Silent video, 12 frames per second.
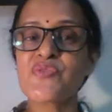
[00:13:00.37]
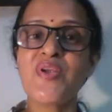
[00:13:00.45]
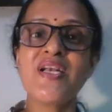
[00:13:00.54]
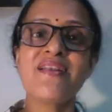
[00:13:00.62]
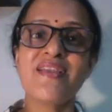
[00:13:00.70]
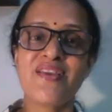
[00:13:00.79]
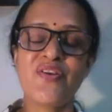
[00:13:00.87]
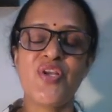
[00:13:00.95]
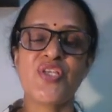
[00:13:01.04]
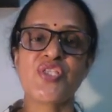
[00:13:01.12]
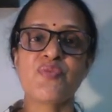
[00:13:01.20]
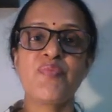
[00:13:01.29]
will
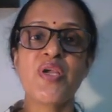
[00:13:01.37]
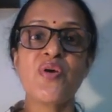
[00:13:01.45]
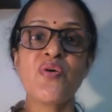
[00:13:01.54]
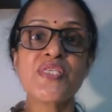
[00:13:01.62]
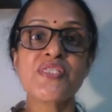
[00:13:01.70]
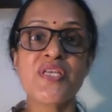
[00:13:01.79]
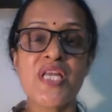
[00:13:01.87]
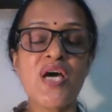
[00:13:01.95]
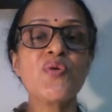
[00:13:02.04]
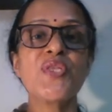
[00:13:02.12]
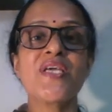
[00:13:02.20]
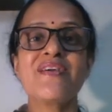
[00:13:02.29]
decrease because
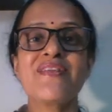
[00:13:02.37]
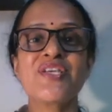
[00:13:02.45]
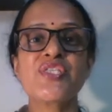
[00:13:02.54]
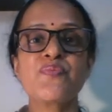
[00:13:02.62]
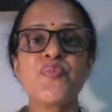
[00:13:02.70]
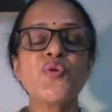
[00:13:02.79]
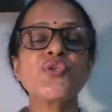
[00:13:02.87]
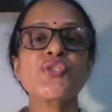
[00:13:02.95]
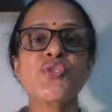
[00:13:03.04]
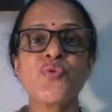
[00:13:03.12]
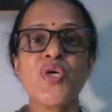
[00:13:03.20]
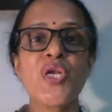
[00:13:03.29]
now they are exposed
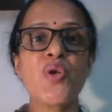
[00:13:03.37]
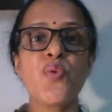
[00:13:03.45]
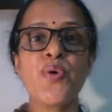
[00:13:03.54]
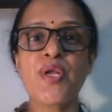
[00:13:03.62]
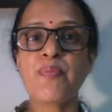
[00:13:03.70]
to a lower